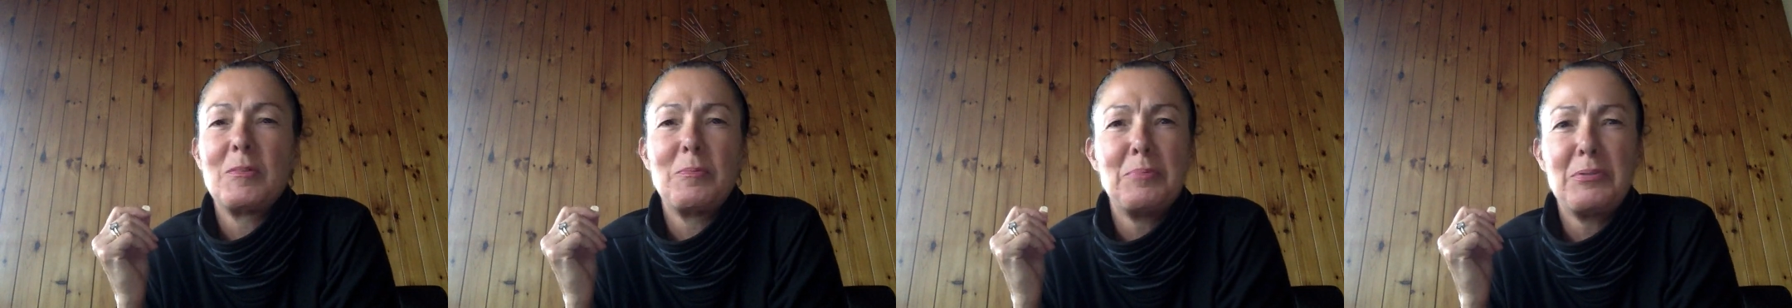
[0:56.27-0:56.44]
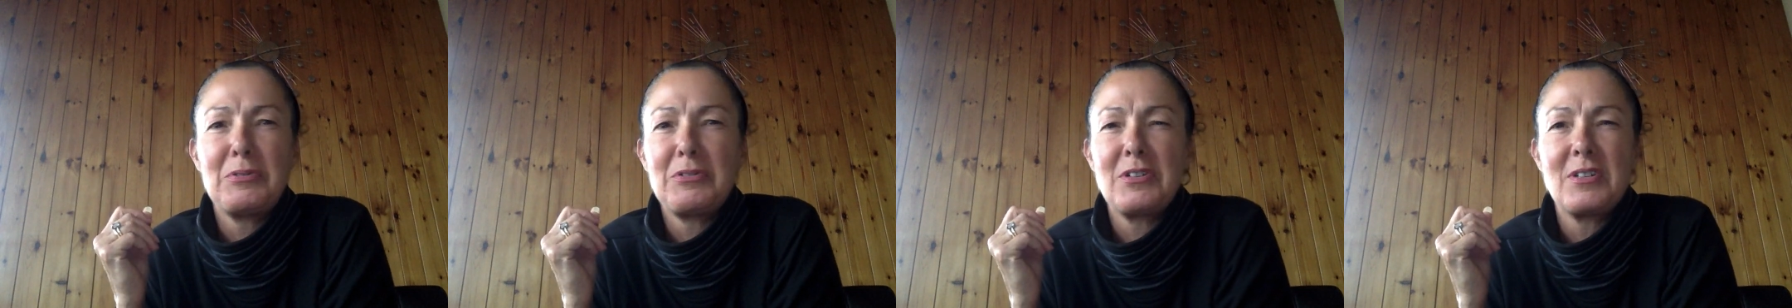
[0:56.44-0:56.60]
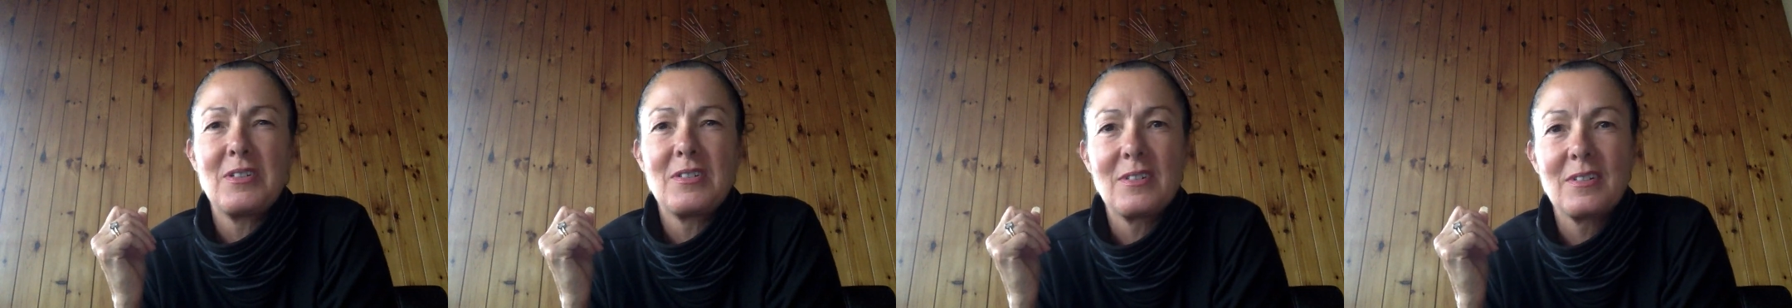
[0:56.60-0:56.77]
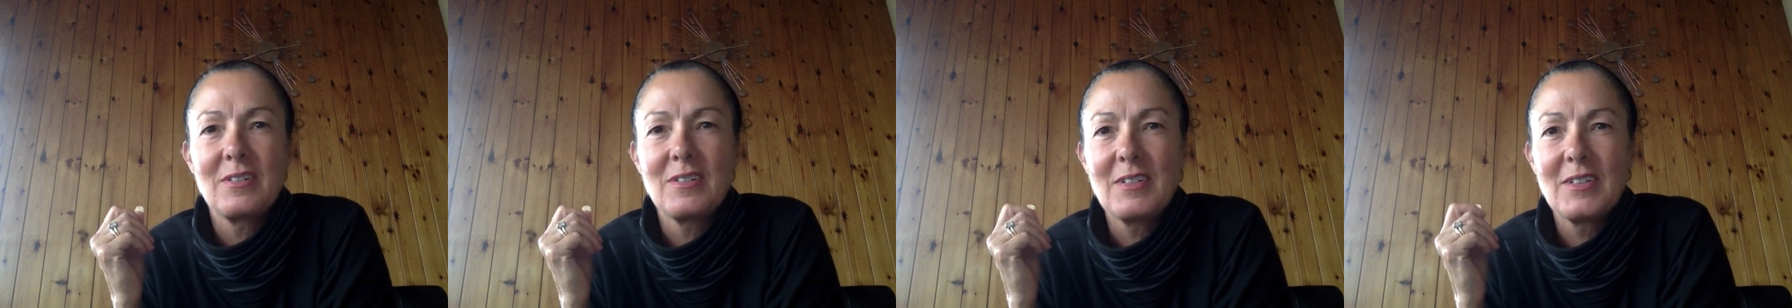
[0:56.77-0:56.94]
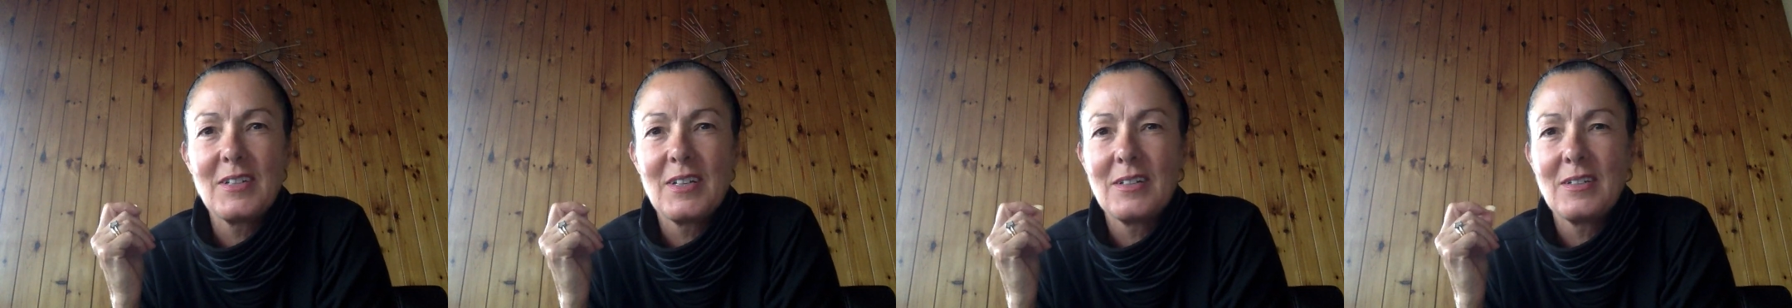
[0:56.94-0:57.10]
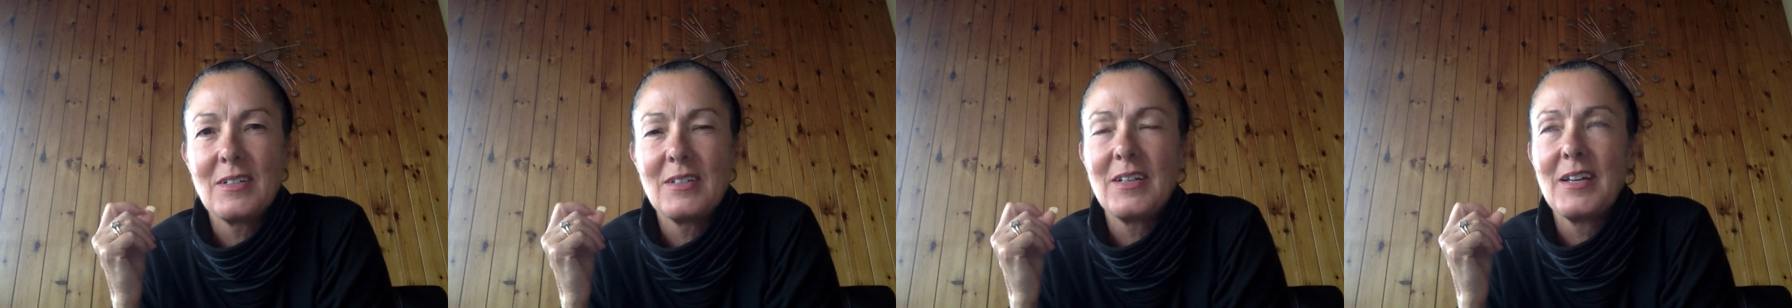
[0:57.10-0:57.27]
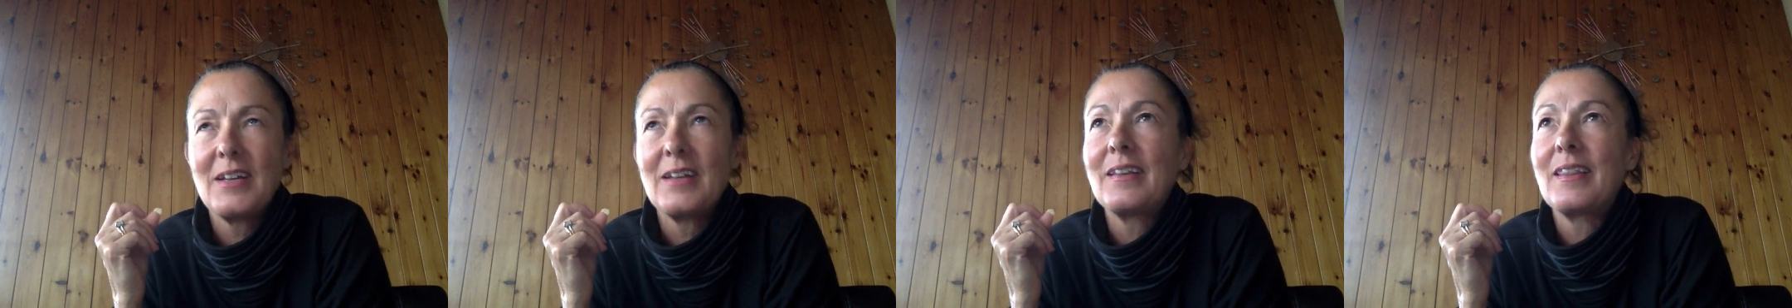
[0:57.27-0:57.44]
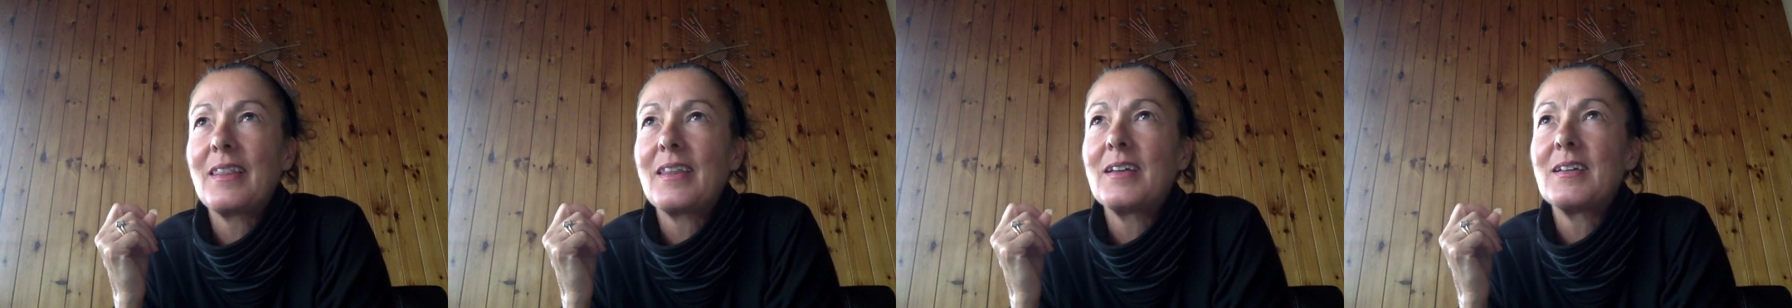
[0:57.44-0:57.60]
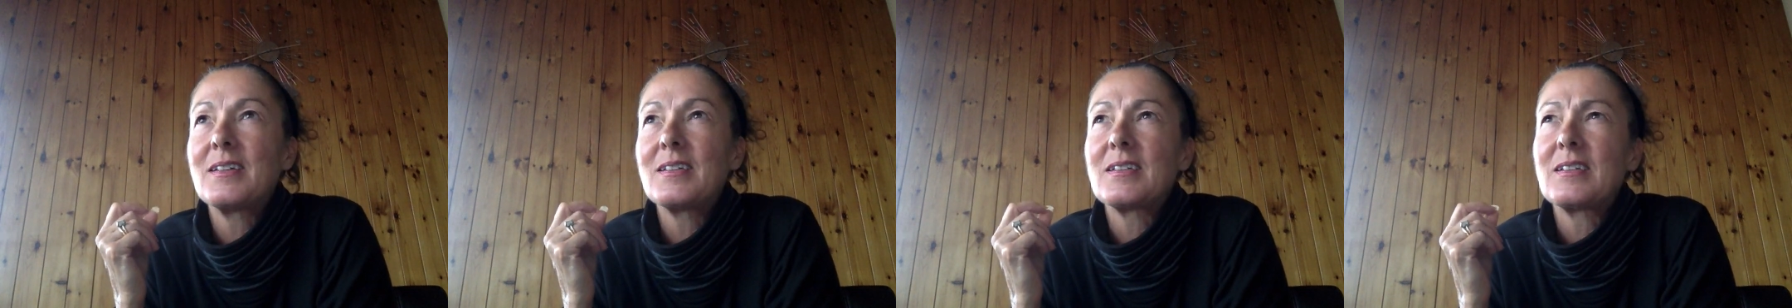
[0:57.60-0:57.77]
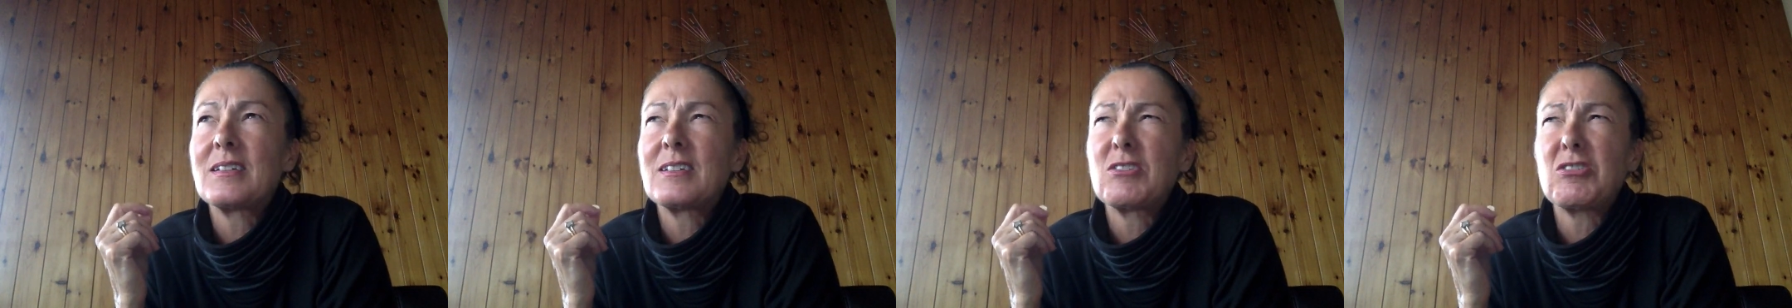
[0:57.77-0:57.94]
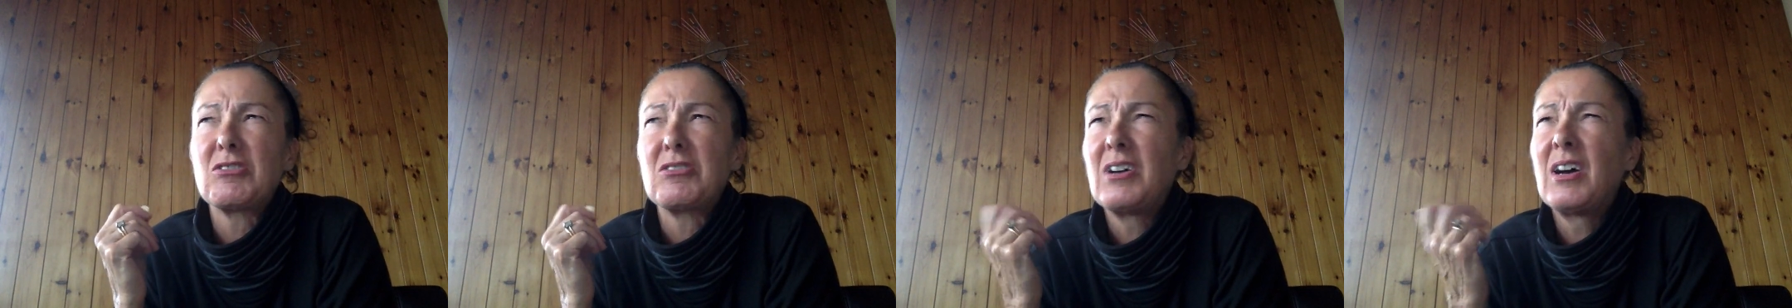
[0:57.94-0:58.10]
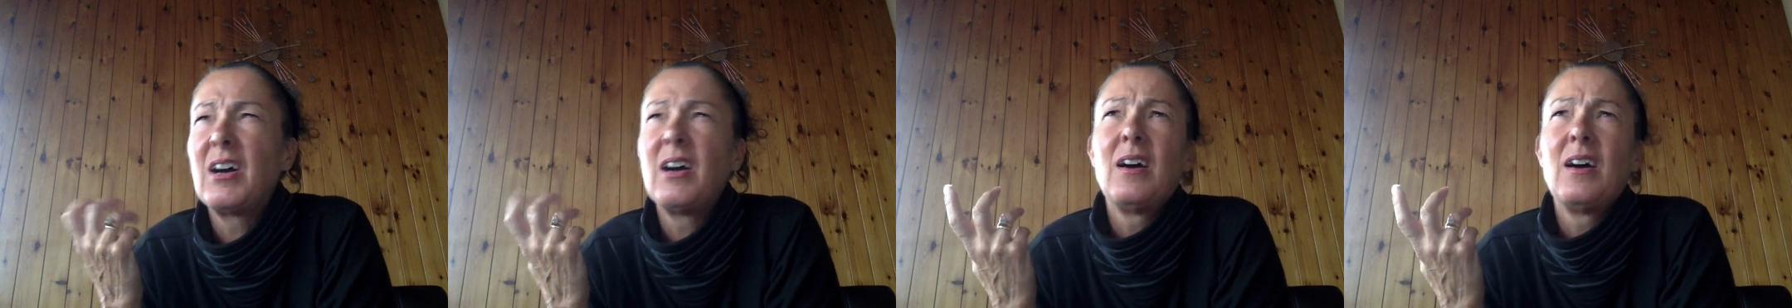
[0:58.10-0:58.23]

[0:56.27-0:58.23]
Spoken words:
bookies on the Saturday and things. And so